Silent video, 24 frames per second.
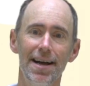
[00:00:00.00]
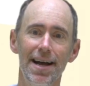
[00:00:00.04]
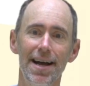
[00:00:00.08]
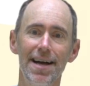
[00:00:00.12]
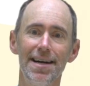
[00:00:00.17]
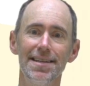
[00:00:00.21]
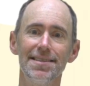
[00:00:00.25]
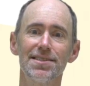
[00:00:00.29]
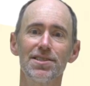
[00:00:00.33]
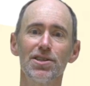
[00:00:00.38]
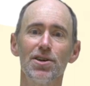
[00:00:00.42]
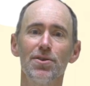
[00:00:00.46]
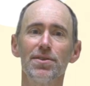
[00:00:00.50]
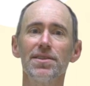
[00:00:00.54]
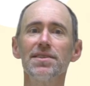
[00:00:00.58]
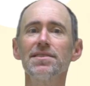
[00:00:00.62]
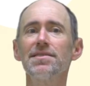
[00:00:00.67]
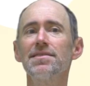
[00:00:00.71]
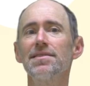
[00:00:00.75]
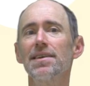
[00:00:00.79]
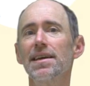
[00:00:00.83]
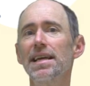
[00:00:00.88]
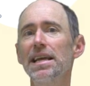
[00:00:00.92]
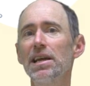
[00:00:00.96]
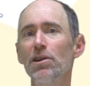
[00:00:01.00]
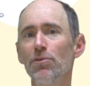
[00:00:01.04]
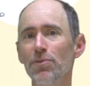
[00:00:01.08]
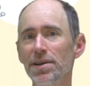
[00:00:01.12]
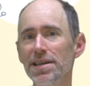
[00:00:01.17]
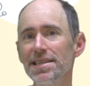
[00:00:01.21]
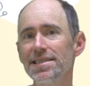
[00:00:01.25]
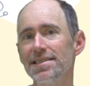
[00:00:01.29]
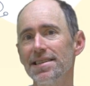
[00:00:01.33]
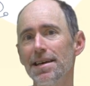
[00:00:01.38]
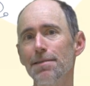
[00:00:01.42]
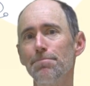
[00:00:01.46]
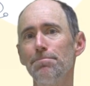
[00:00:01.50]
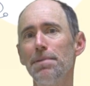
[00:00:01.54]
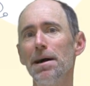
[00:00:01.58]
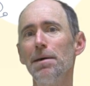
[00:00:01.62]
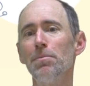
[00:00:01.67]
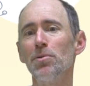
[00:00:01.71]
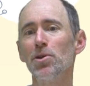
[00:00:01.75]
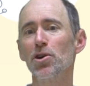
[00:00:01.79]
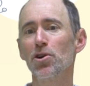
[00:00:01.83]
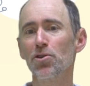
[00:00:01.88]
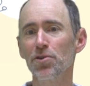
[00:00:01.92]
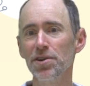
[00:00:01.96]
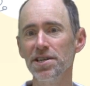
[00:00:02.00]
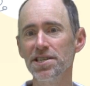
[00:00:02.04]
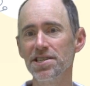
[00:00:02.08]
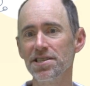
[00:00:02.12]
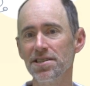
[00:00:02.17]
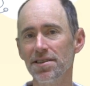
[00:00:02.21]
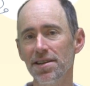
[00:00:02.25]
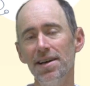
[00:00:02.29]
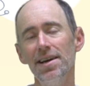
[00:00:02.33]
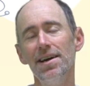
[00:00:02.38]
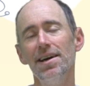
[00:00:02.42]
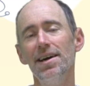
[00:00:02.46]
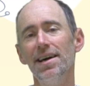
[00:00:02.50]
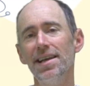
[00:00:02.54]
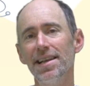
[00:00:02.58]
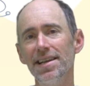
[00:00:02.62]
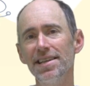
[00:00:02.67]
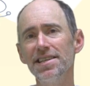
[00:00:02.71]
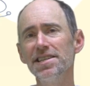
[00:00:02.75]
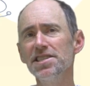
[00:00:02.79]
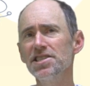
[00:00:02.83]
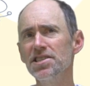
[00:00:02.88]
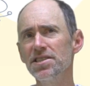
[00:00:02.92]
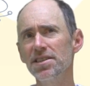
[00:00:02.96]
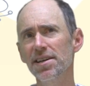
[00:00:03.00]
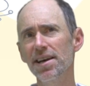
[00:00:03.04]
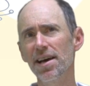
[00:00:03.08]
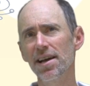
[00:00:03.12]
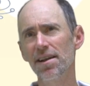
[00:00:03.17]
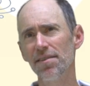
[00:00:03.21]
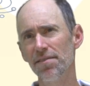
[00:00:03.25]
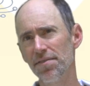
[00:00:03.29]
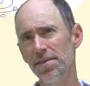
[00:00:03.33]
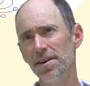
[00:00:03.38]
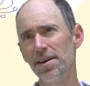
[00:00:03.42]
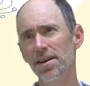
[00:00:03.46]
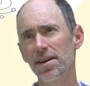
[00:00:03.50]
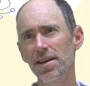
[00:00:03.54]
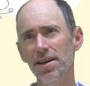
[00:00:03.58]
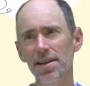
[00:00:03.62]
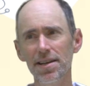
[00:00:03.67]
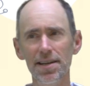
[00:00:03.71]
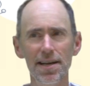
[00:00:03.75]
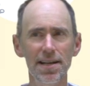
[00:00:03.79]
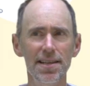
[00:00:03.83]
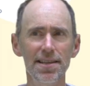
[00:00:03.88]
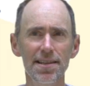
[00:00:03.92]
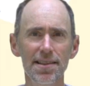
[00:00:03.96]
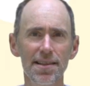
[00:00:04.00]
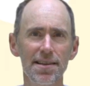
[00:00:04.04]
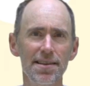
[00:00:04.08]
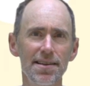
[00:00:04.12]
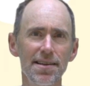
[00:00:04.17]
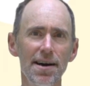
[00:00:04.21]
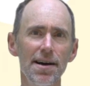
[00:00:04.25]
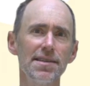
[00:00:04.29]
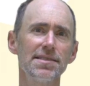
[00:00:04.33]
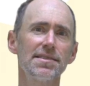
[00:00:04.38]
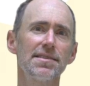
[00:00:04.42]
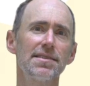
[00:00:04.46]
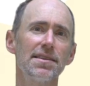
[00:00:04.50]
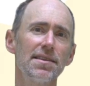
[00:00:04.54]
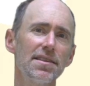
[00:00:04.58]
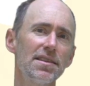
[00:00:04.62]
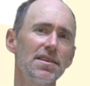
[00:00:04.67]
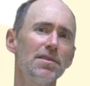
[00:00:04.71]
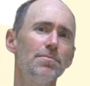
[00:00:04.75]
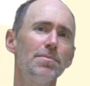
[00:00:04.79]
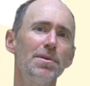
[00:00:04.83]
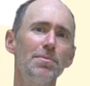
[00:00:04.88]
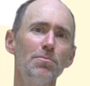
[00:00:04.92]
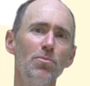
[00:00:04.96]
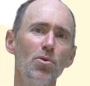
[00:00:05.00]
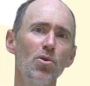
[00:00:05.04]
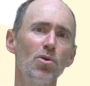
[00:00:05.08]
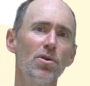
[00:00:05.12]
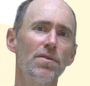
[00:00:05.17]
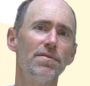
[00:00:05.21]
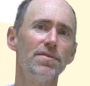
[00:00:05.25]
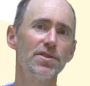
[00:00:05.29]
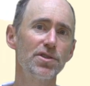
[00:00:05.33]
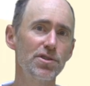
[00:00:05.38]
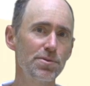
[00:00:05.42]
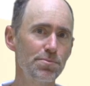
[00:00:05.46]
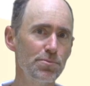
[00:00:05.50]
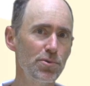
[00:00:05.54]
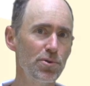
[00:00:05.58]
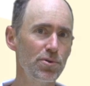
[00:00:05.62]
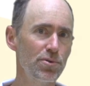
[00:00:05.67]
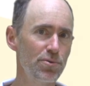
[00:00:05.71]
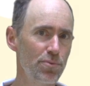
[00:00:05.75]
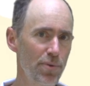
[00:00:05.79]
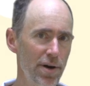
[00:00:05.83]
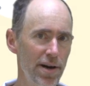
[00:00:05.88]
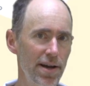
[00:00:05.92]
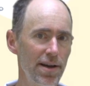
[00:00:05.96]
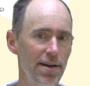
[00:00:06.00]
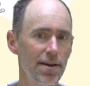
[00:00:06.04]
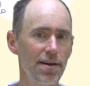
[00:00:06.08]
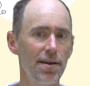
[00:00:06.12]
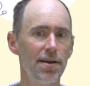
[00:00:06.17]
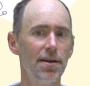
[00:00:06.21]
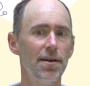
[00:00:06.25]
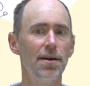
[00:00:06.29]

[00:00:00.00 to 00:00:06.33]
And so this is a key reason that pebble accretion, in addition to kind of connecting the dots in a little bit more of a smooth way.